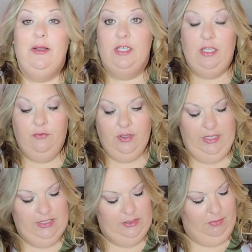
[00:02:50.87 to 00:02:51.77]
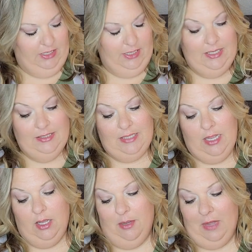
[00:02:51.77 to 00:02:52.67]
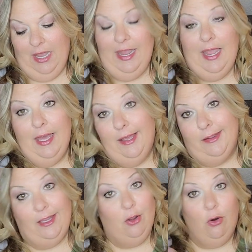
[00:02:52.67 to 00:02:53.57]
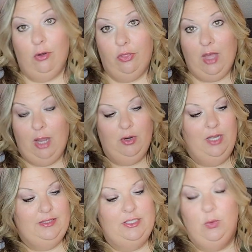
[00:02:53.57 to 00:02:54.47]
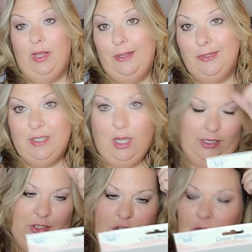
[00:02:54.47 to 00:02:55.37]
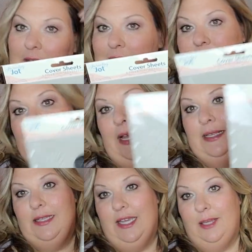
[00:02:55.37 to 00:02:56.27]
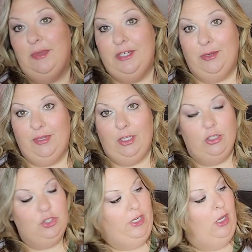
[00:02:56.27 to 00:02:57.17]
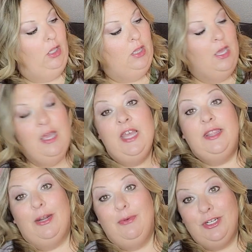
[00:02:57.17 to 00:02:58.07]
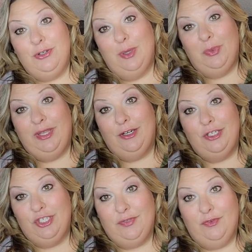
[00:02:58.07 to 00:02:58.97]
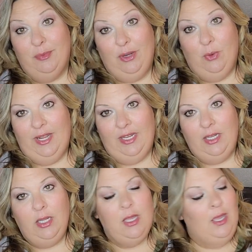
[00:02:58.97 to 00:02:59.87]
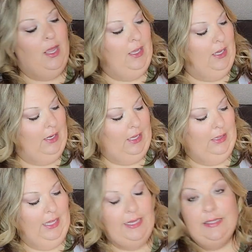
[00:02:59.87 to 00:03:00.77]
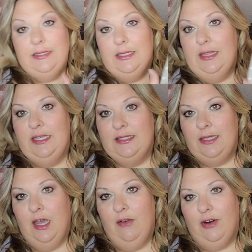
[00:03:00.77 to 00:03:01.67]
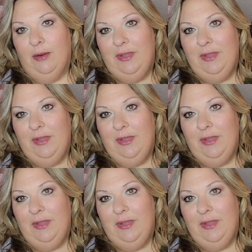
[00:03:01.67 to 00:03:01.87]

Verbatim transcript: I was looking for this because um, I had like a whole thought process while I was talking to you guys last time during my Dollar Tree haul that I want to do a planner just for my wedding. And I liked this cover